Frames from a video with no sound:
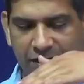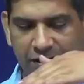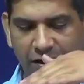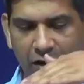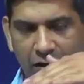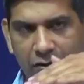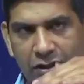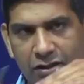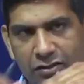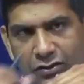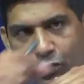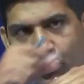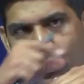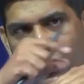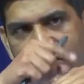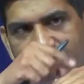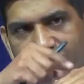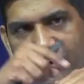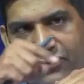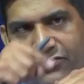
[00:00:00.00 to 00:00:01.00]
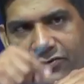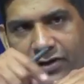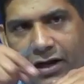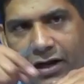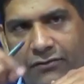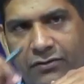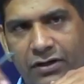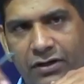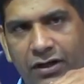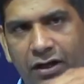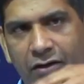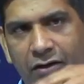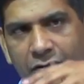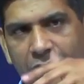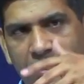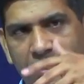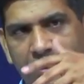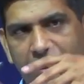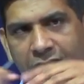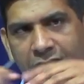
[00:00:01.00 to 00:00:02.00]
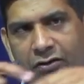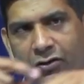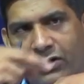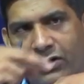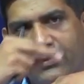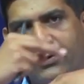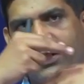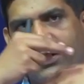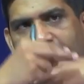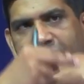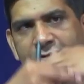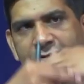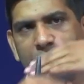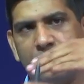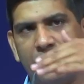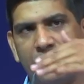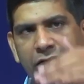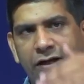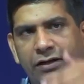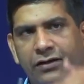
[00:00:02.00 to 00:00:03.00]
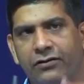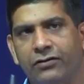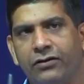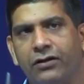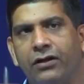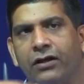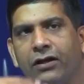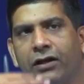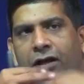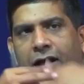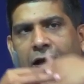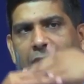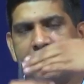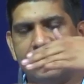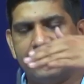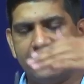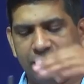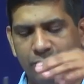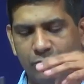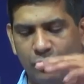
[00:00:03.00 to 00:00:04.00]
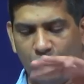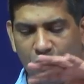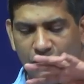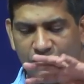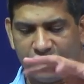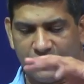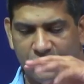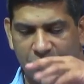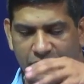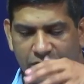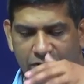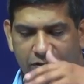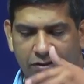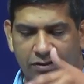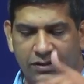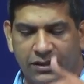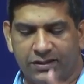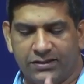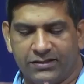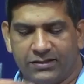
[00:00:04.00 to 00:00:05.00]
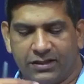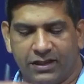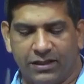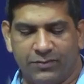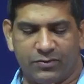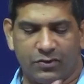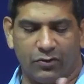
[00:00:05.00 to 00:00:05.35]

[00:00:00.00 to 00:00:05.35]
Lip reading: downhill, so waste will travel down, and then it also gets rotated as it moves. So things keeps